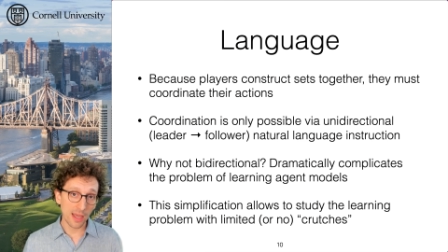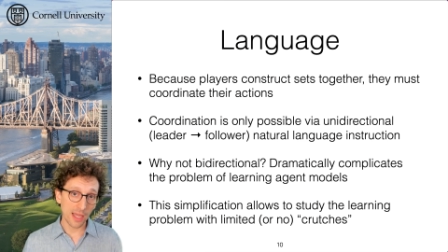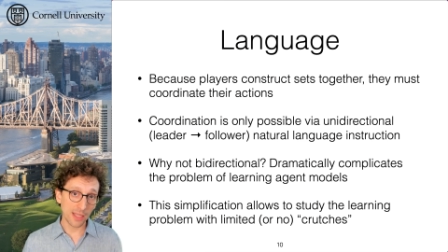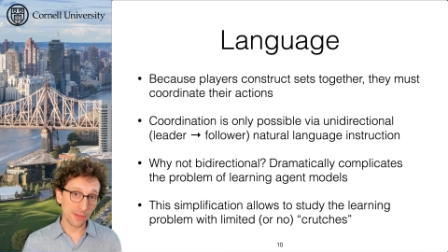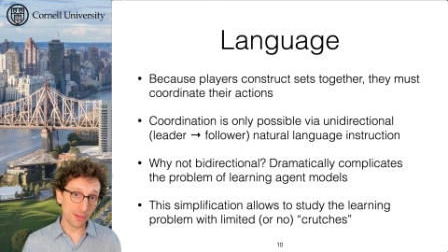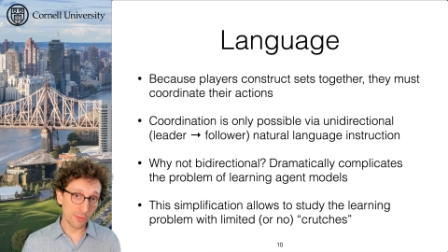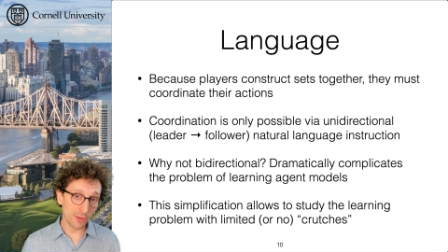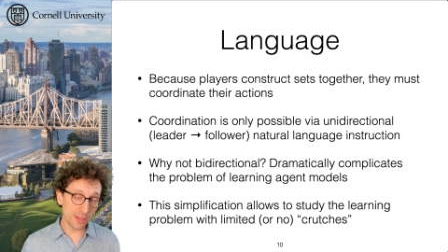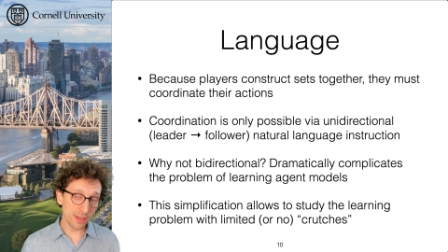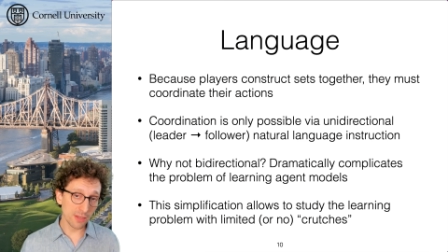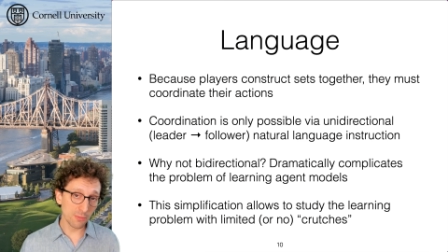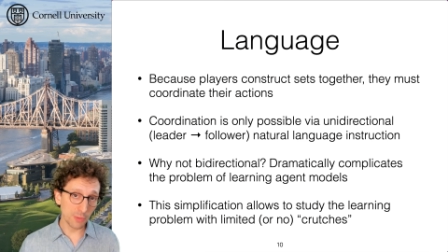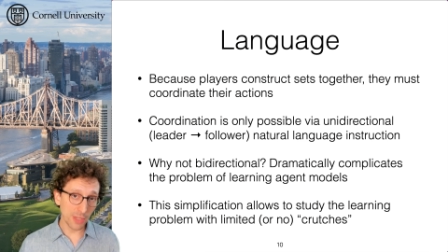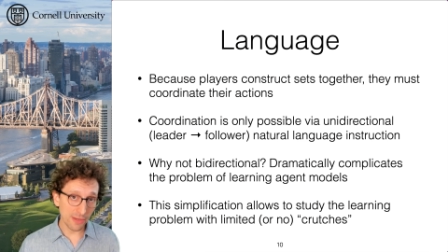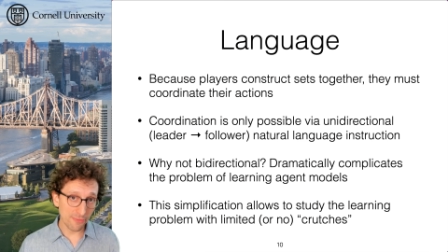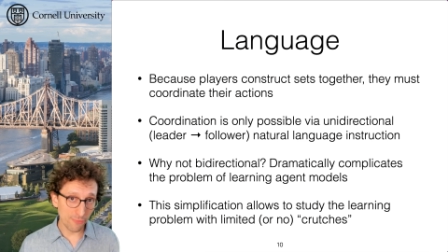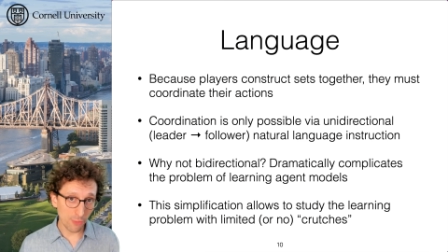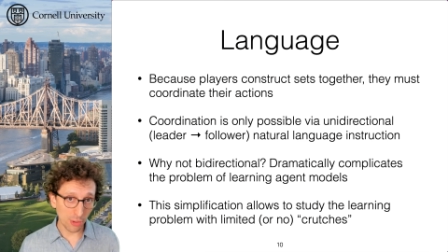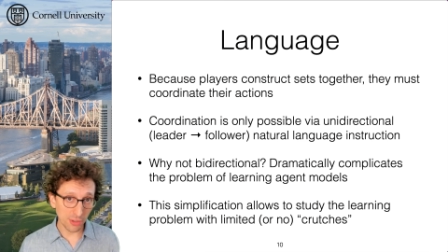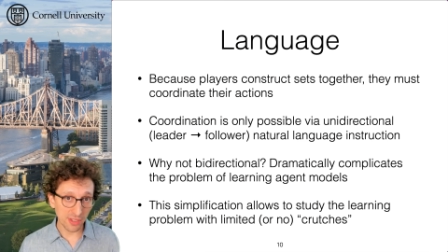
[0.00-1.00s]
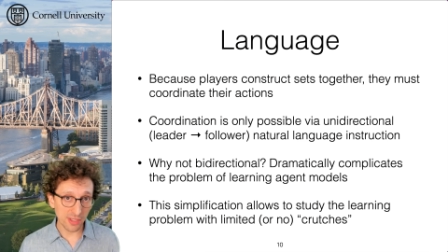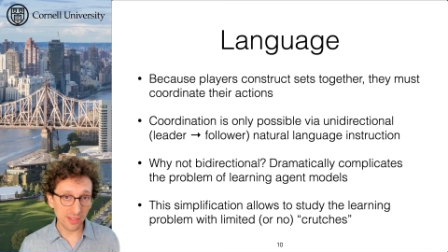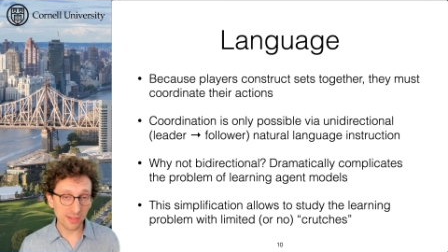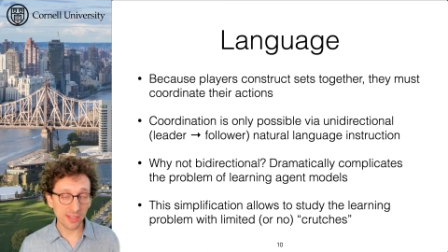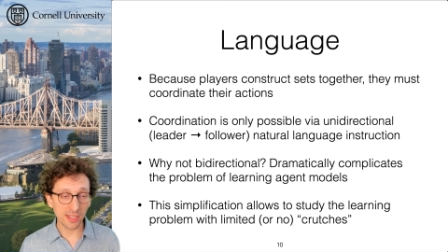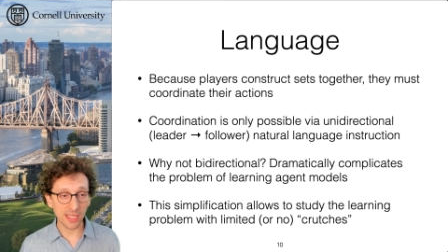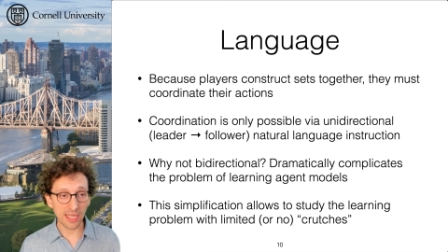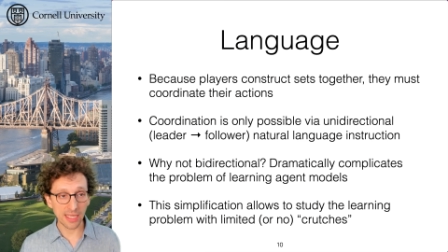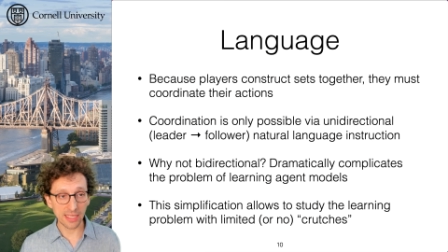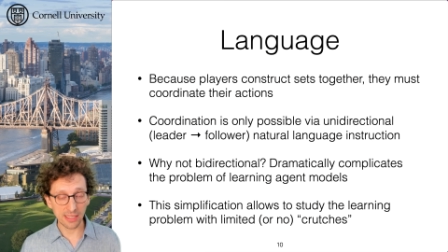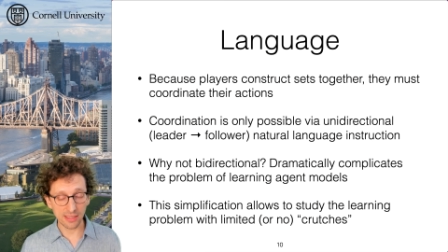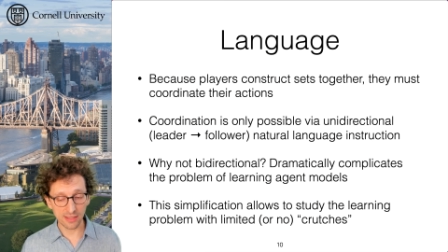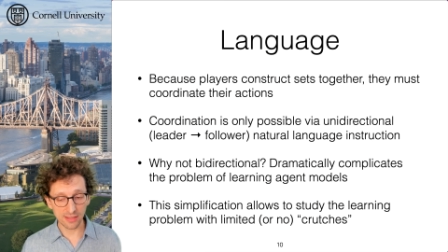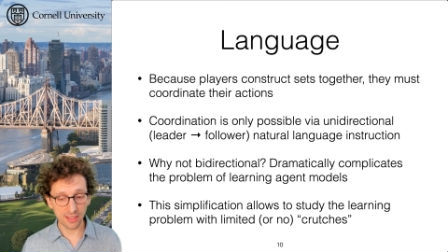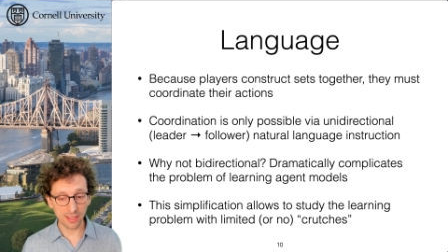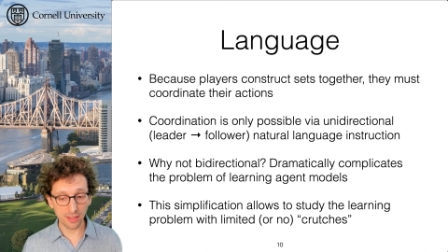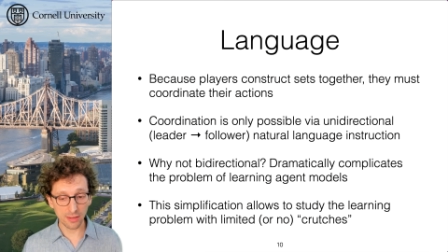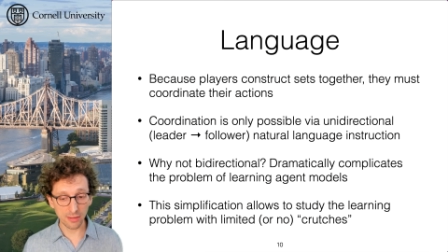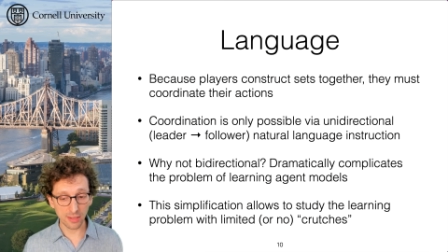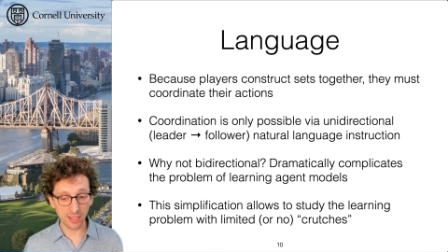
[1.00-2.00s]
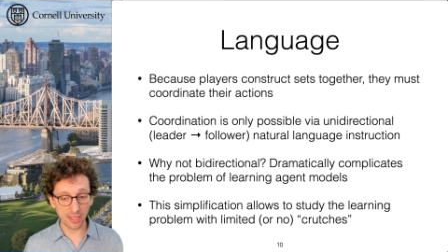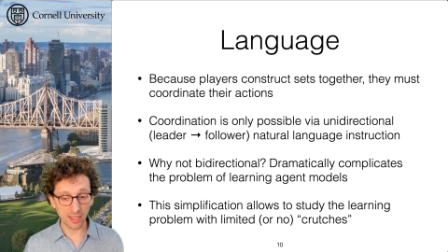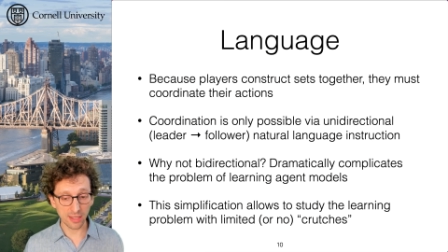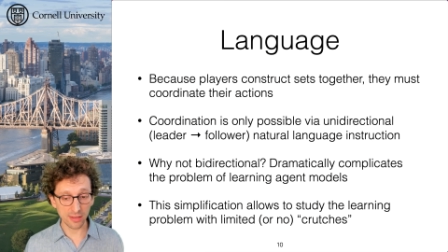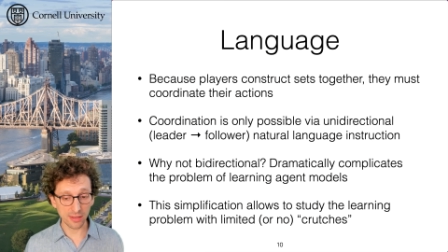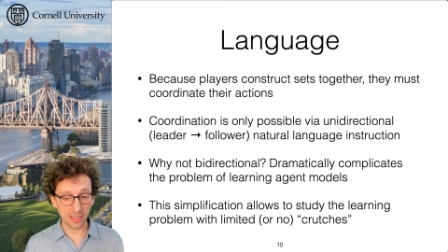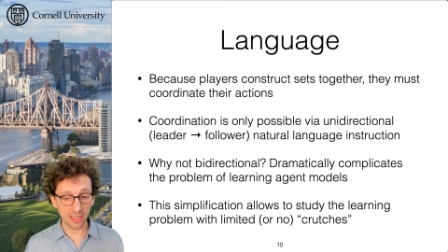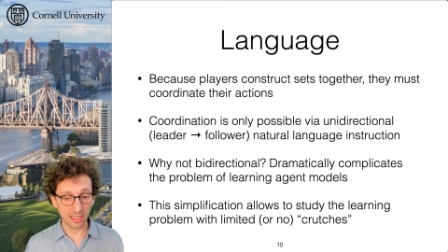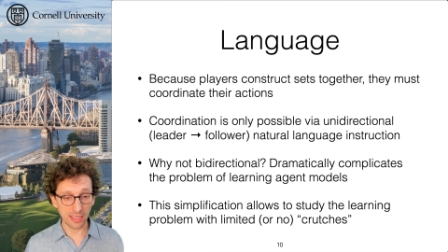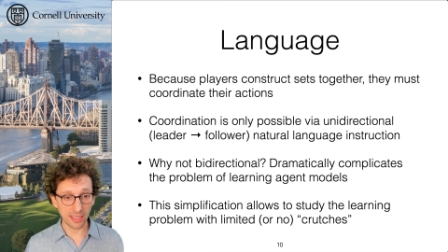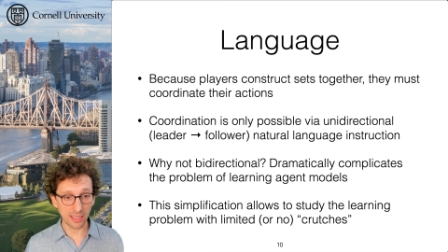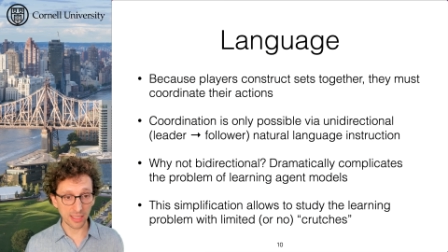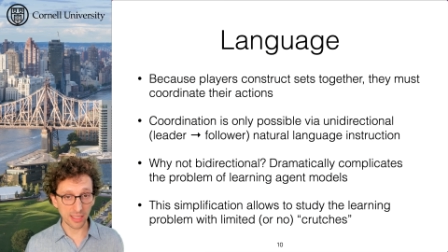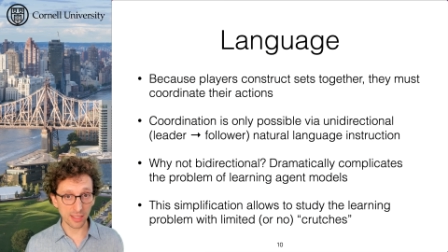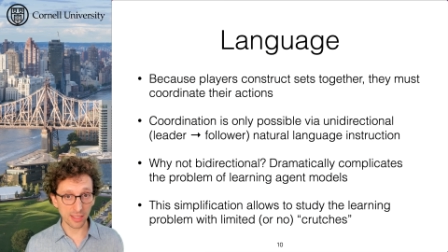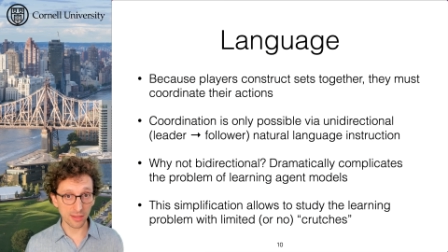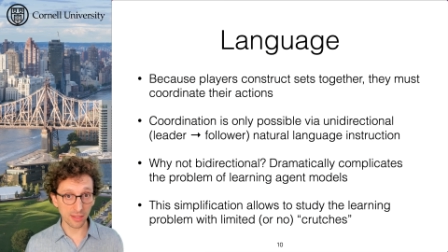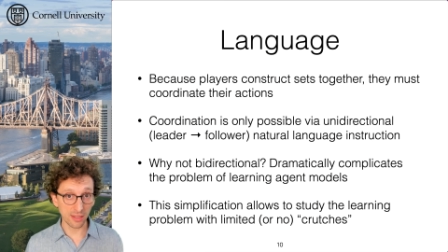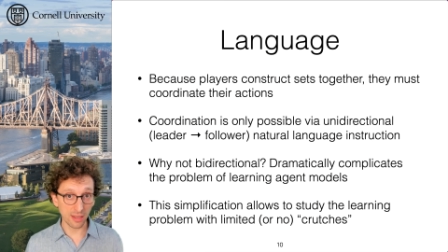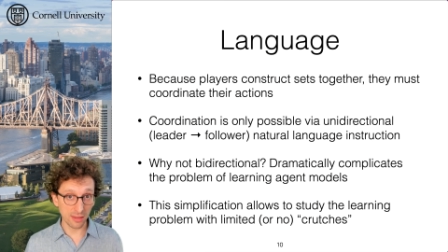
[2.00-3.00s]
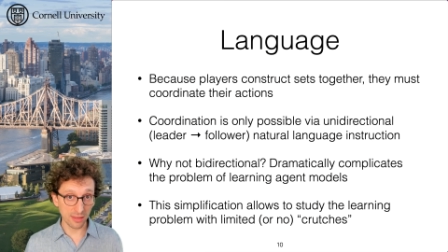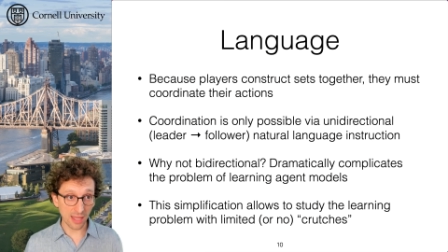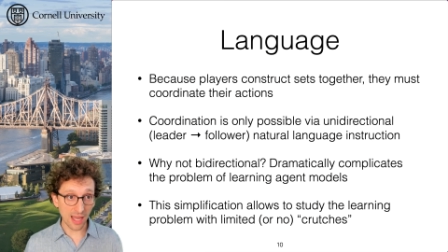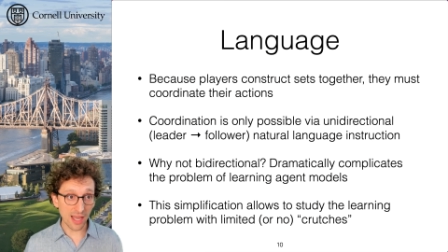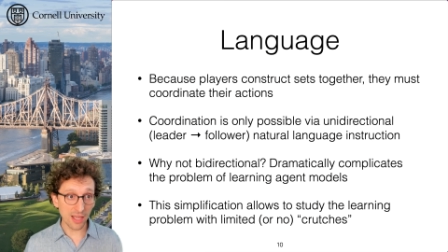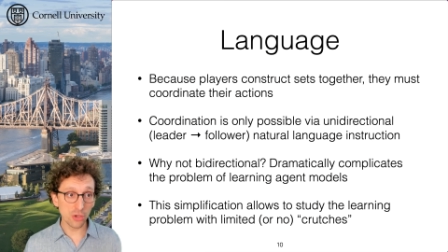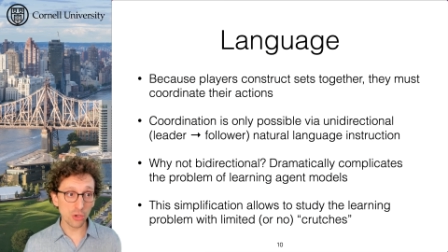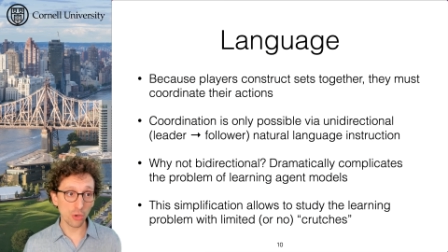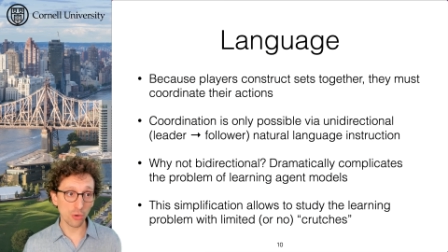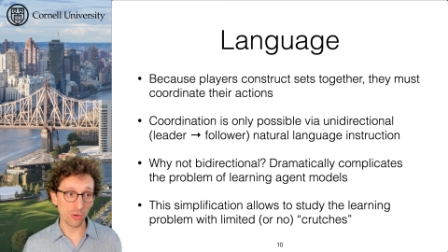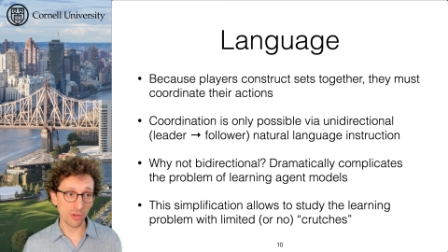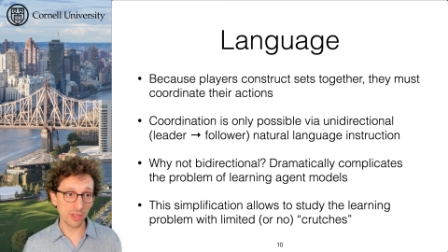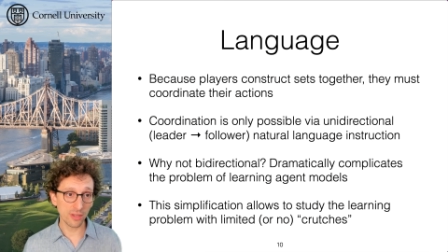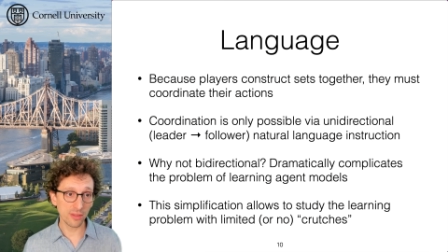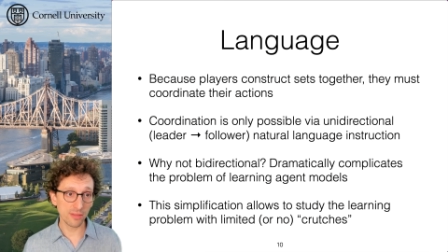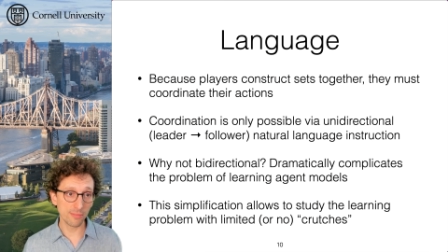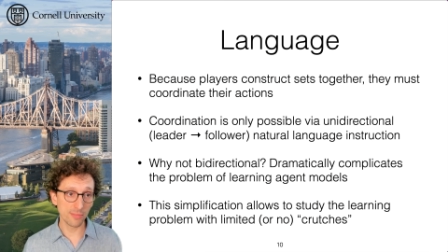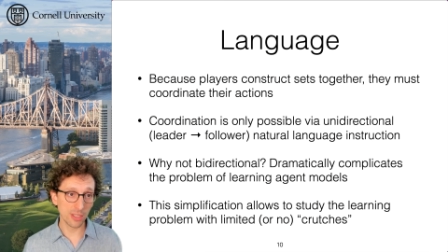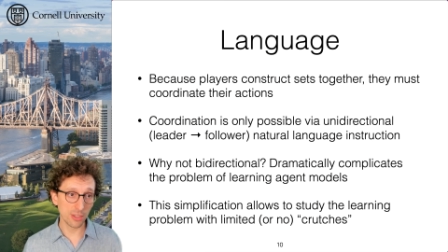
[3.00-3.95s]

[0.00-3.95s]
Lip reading: And the reason we avoided this is it's a design choice,